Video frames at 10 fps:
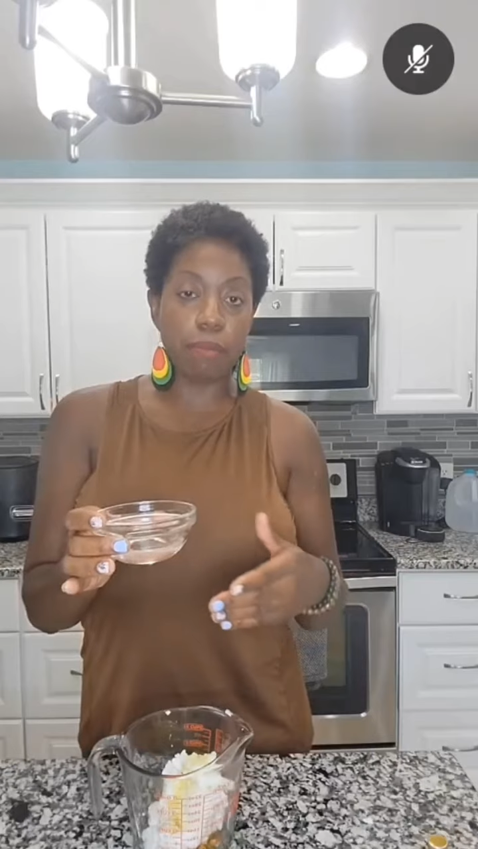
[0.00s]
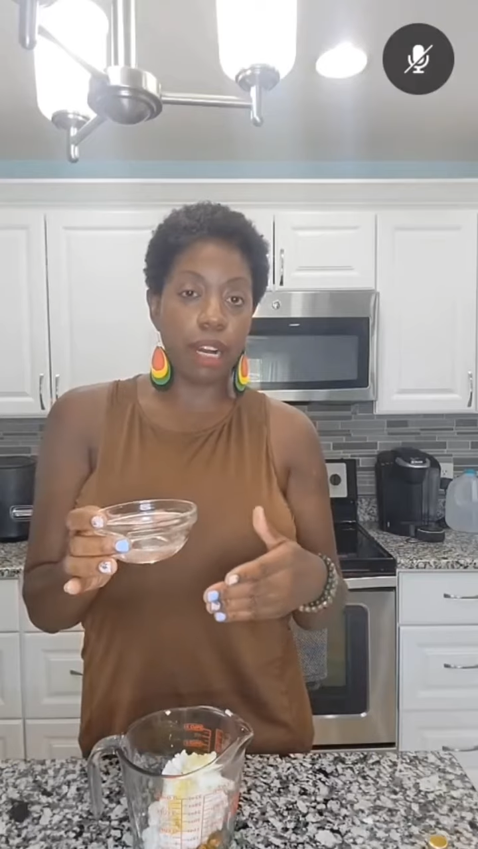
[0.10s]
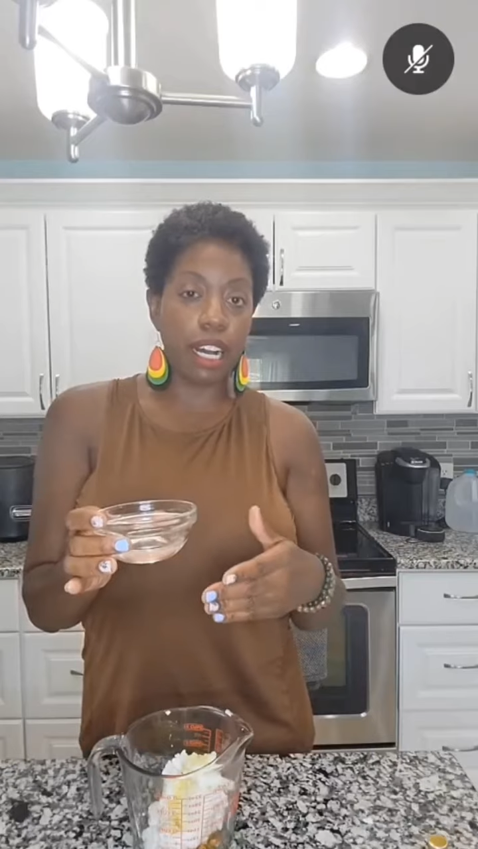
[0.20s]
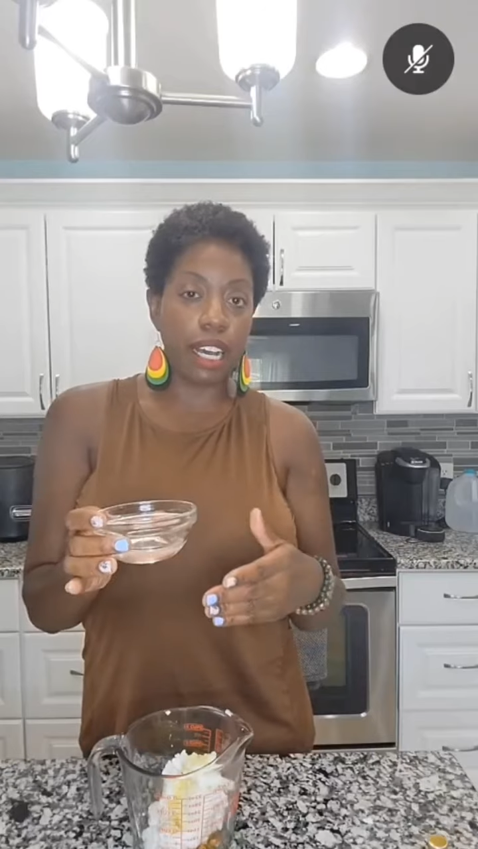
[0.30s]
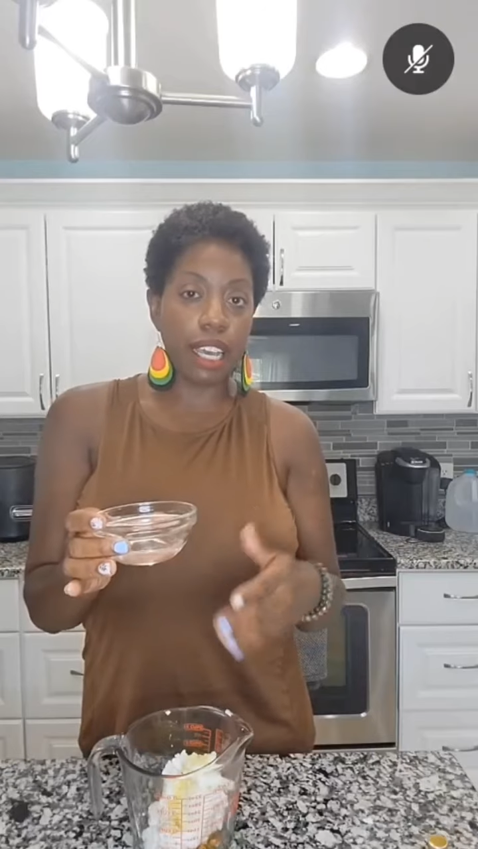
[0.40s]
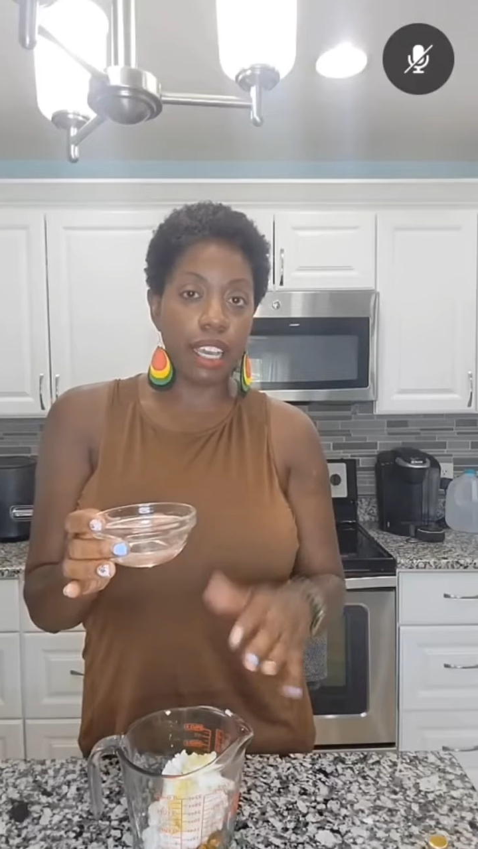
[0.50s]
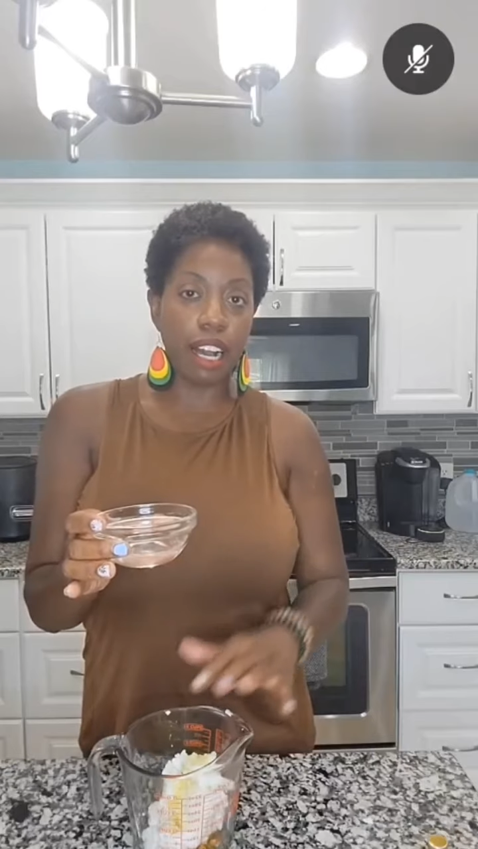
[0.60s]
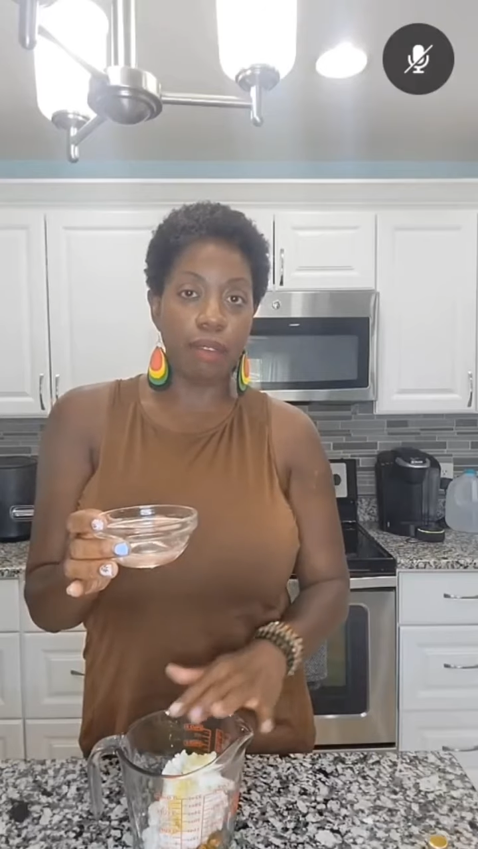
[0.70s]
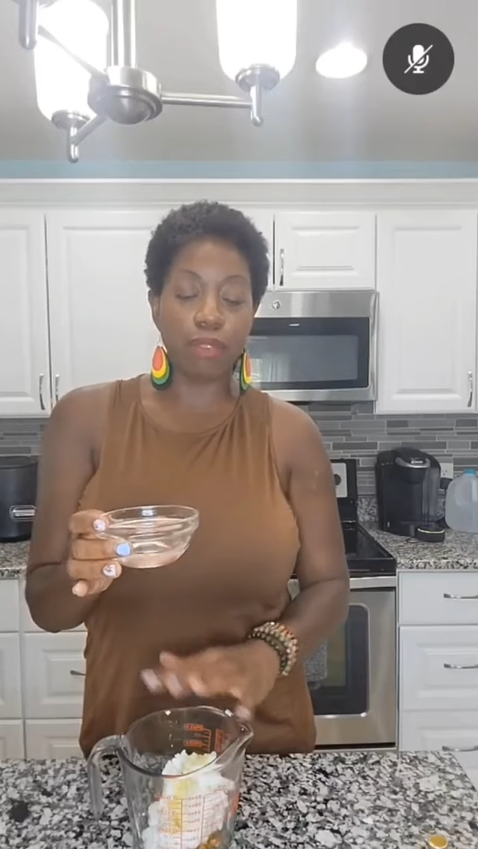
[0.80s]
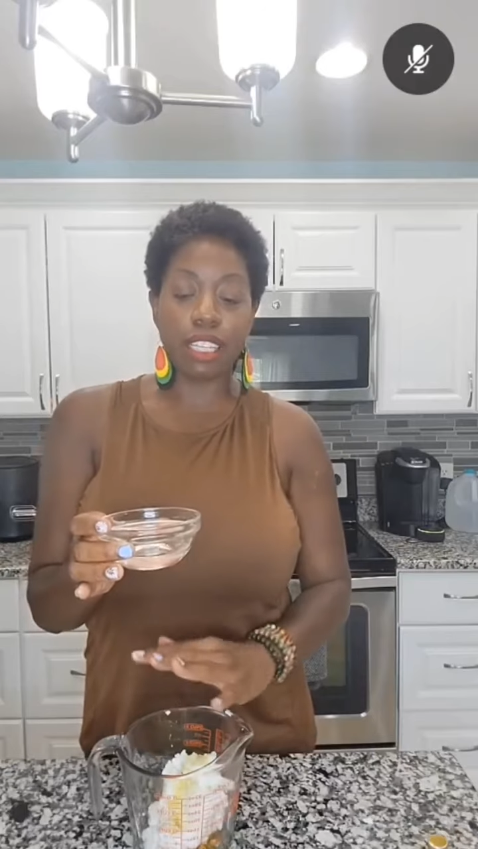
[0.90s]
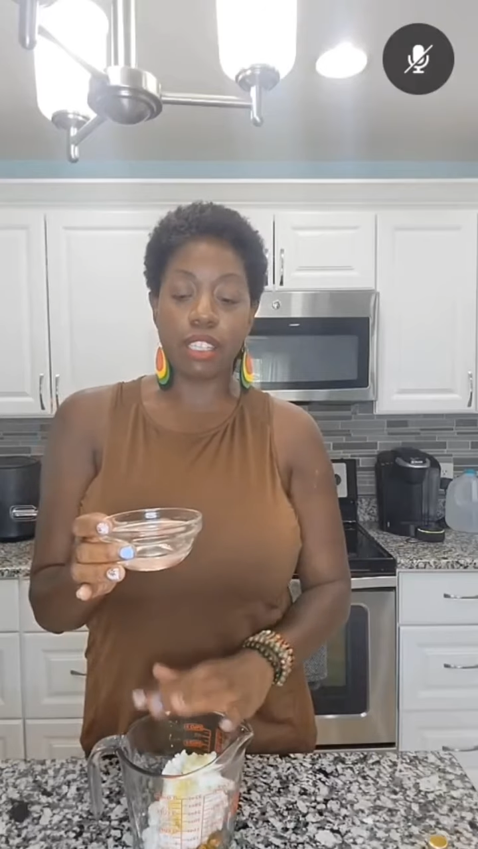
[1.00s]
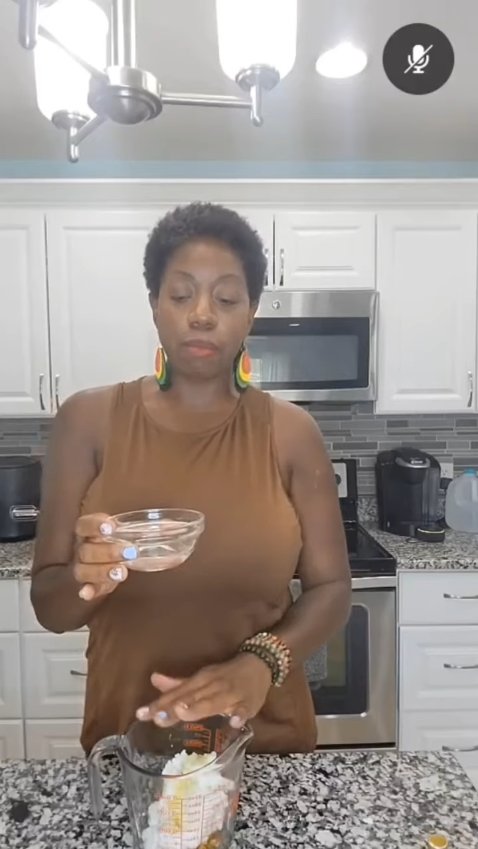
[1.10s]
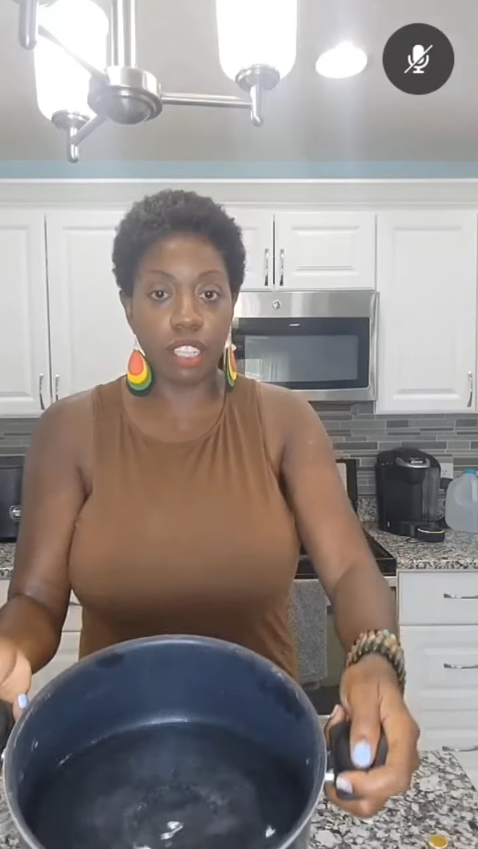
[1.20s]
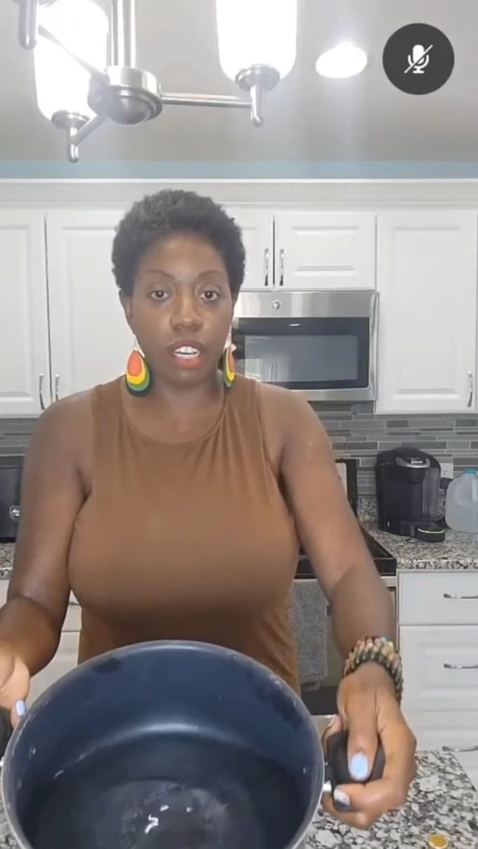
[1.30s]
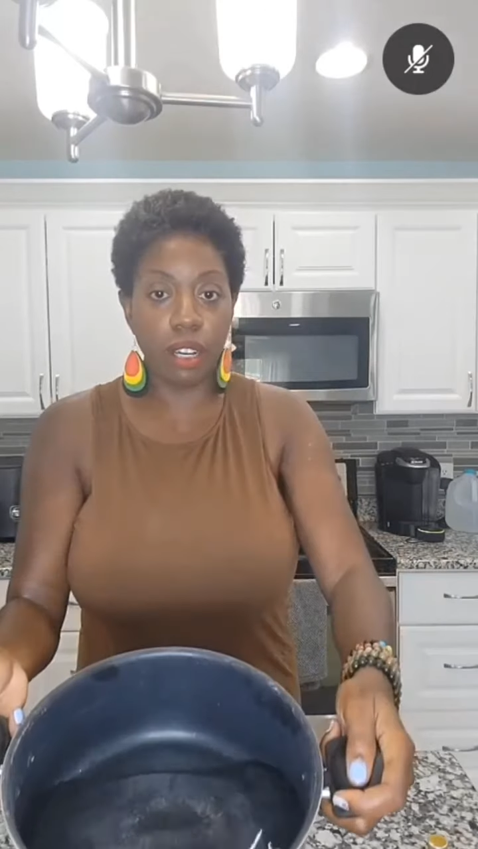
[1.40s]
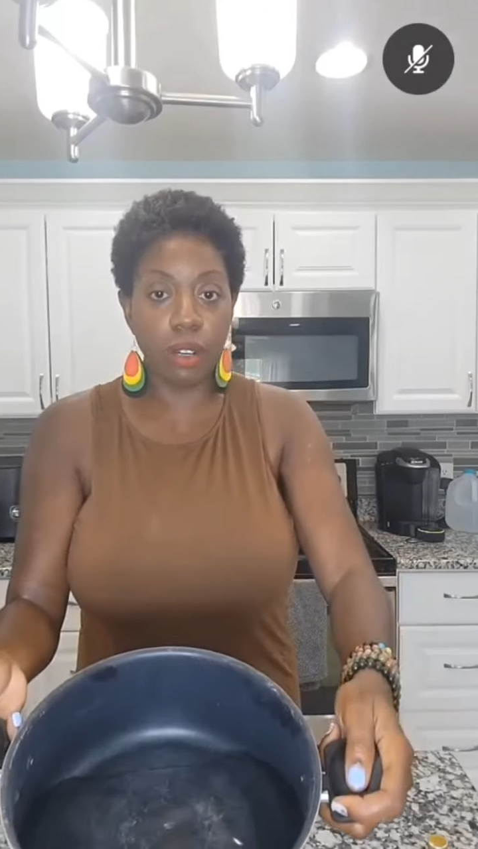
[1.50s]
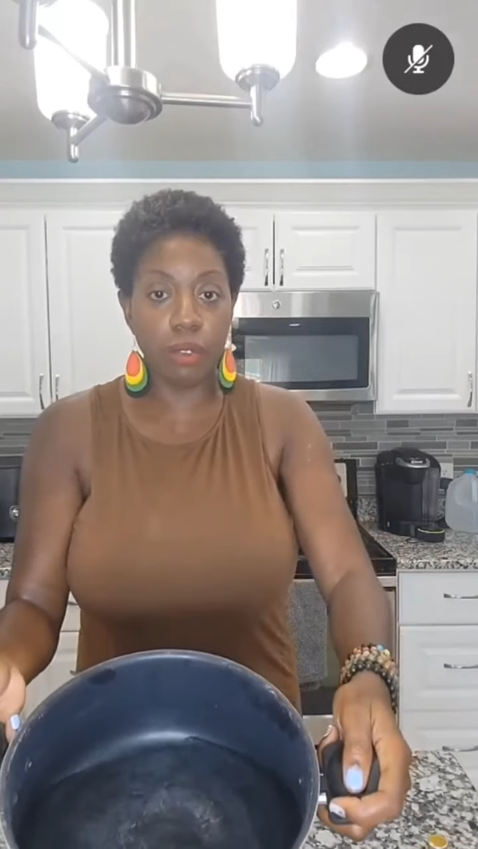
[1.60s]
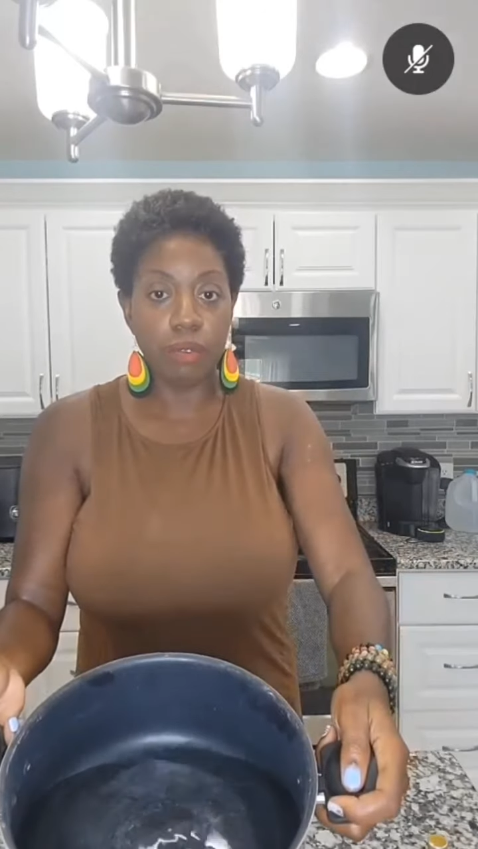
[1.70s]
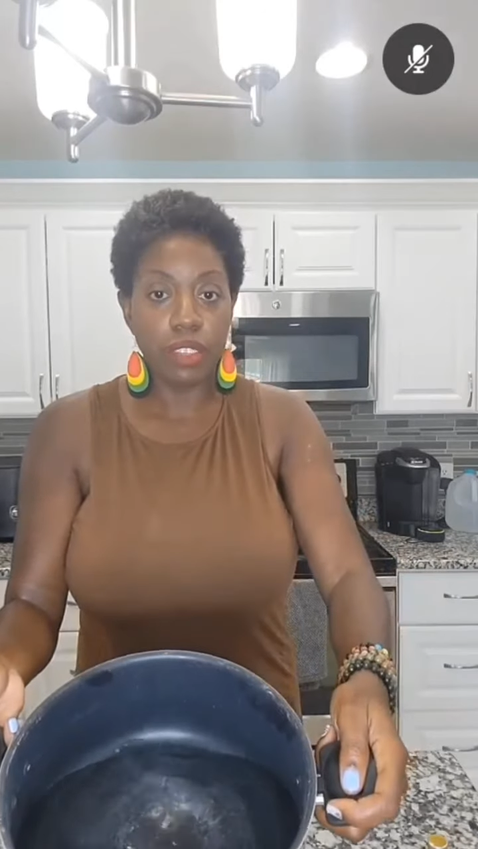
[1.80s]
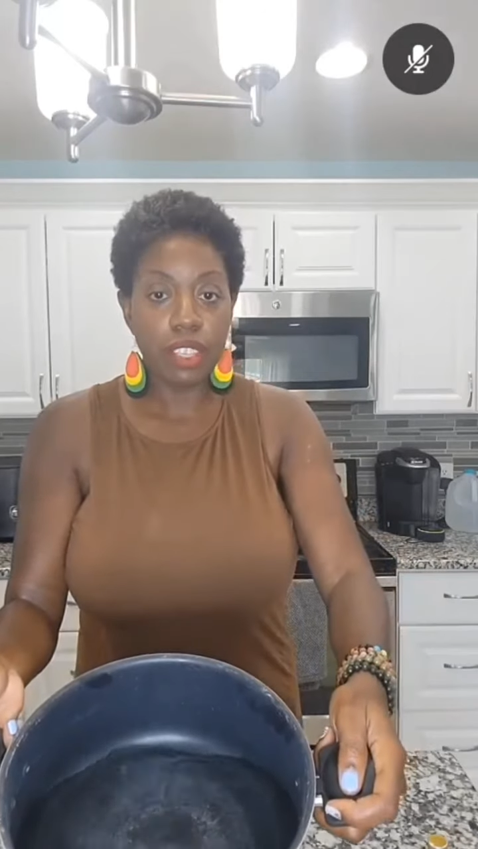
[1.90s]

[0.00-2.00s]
little less than a 1/3 cup that I